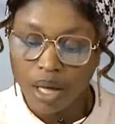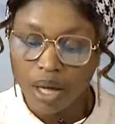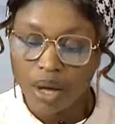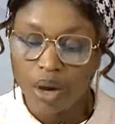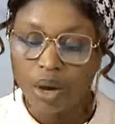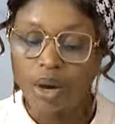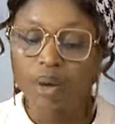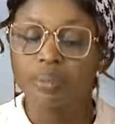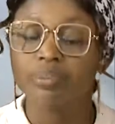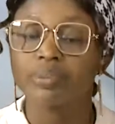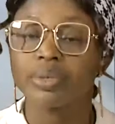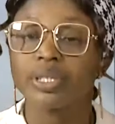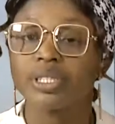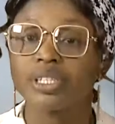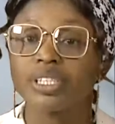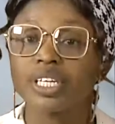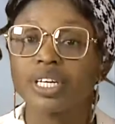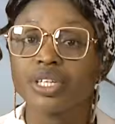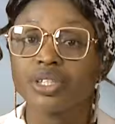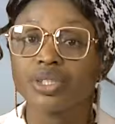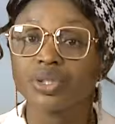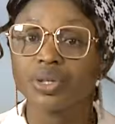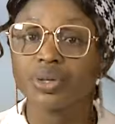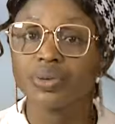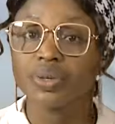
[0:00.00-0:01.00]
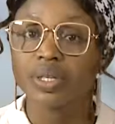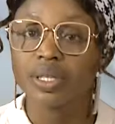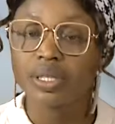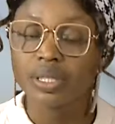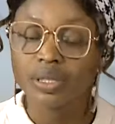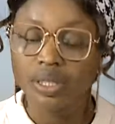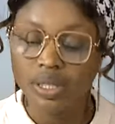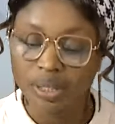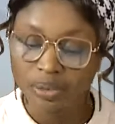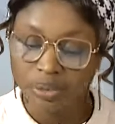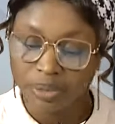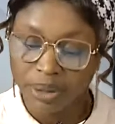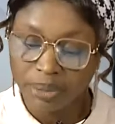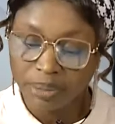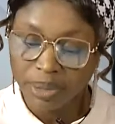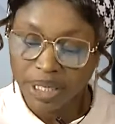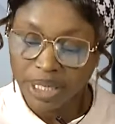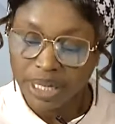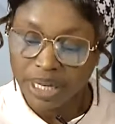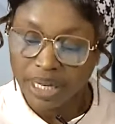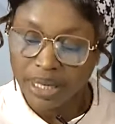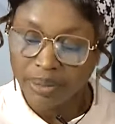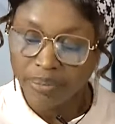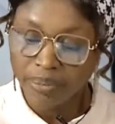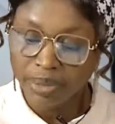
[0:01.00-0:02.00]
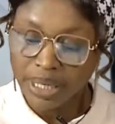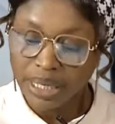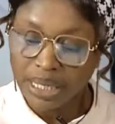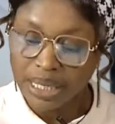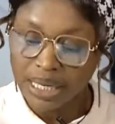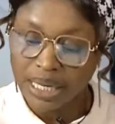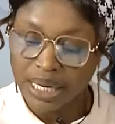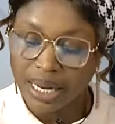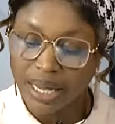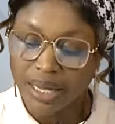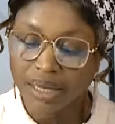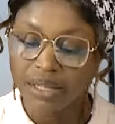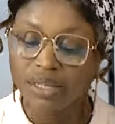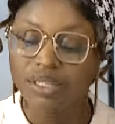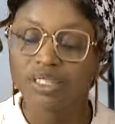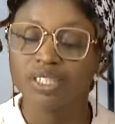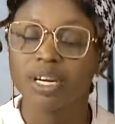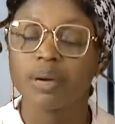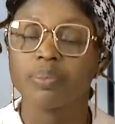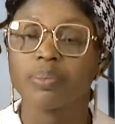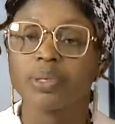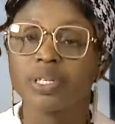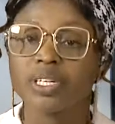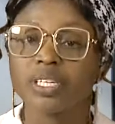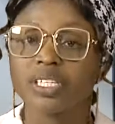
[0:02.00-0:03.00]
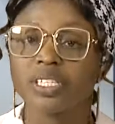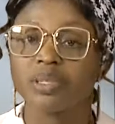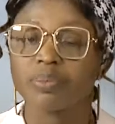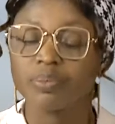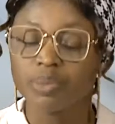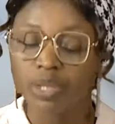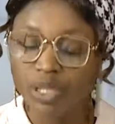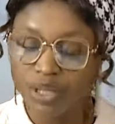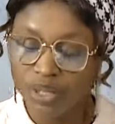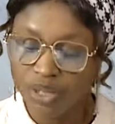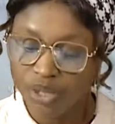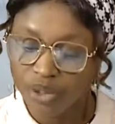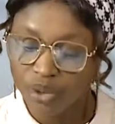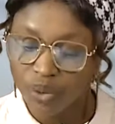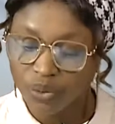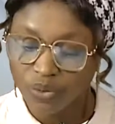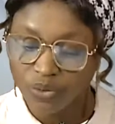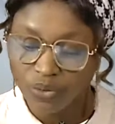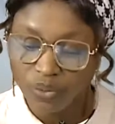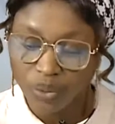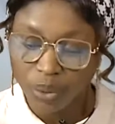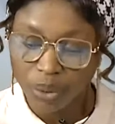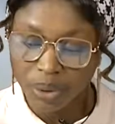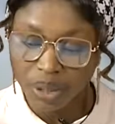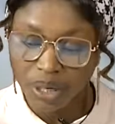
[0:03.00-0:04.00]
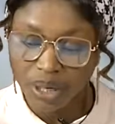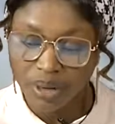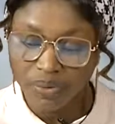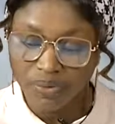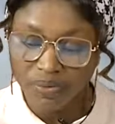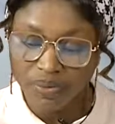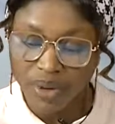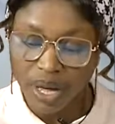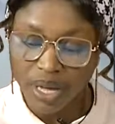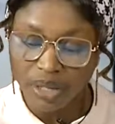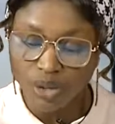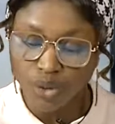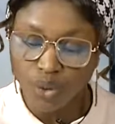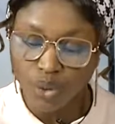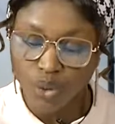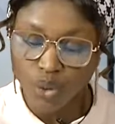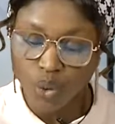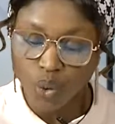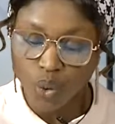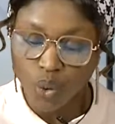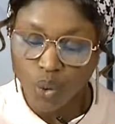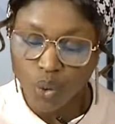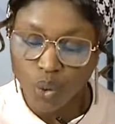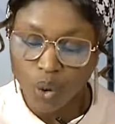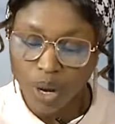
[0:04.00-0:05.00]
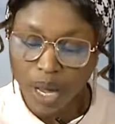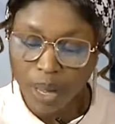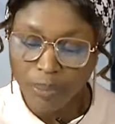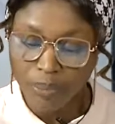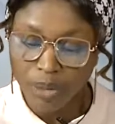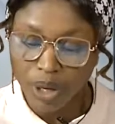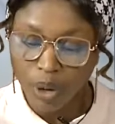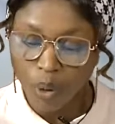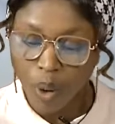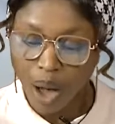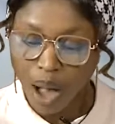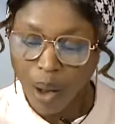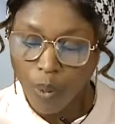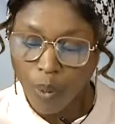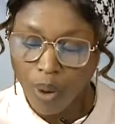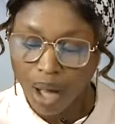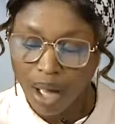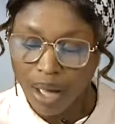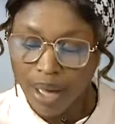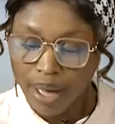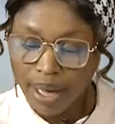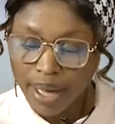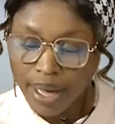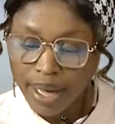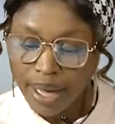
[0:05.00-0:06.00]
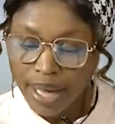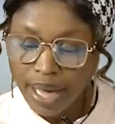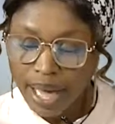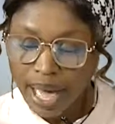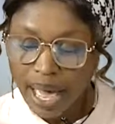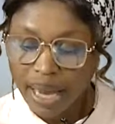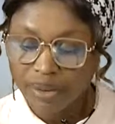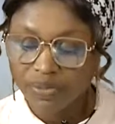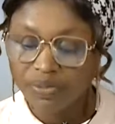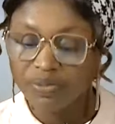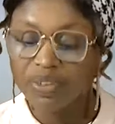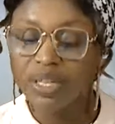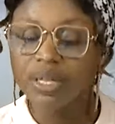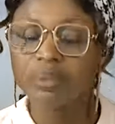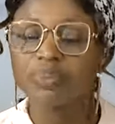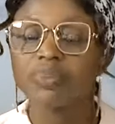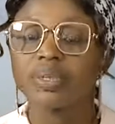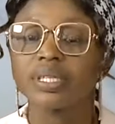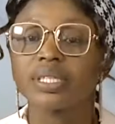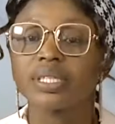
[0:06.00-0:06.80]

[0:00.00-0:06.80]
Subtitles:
On Monday, during the ceremony in Manila, Japanese Minister of Foreign Affairs Yoko Kamikawa and Philippine